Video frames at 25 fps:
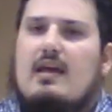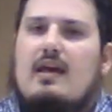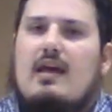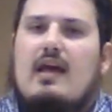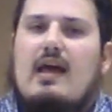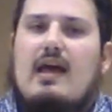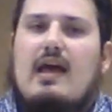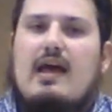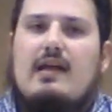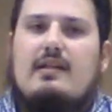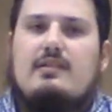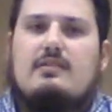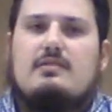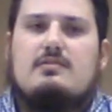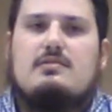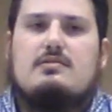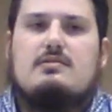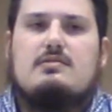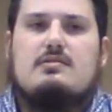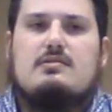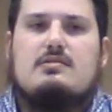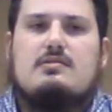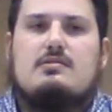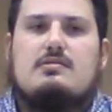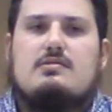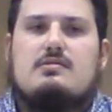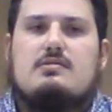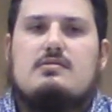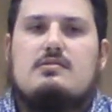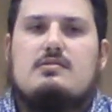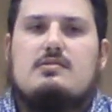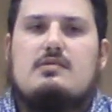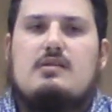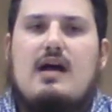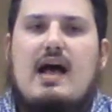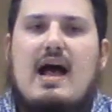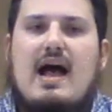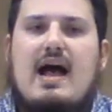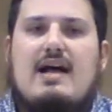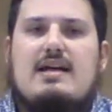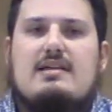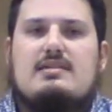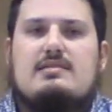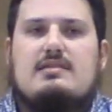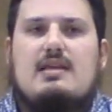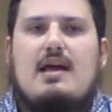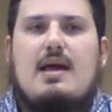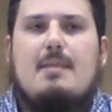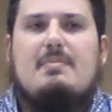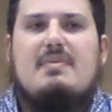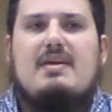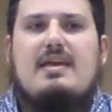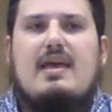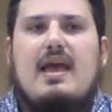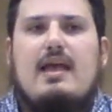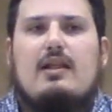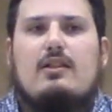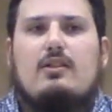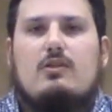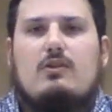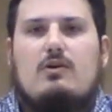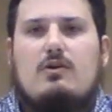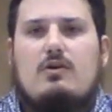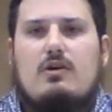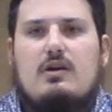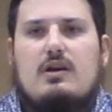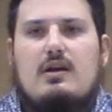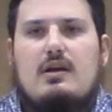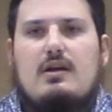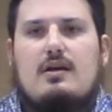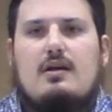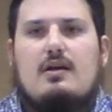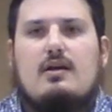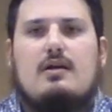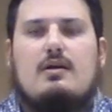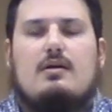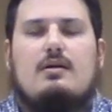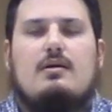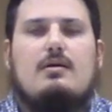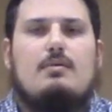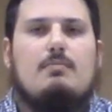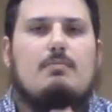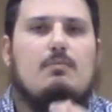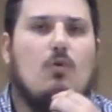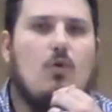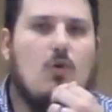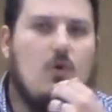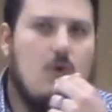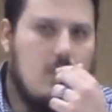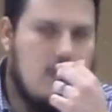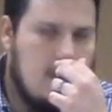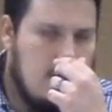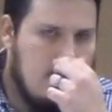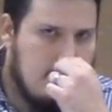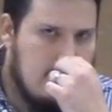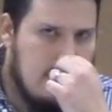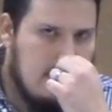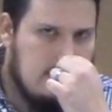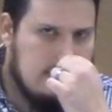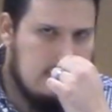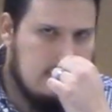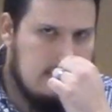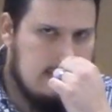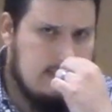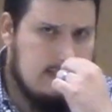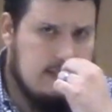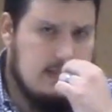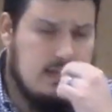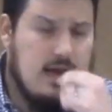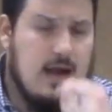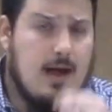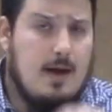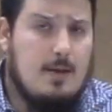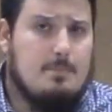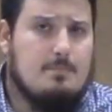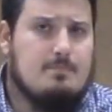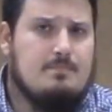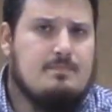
And as I began learning more about Islam,